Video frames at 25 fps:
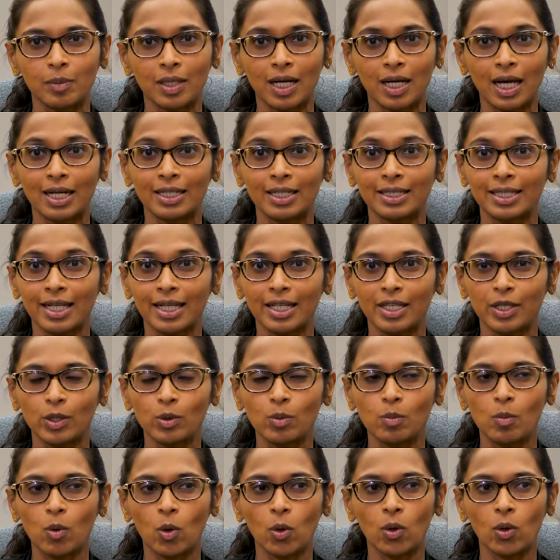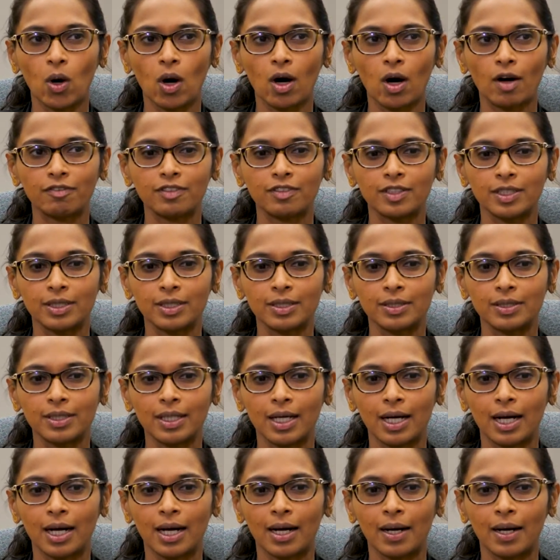but I'll tell you more often,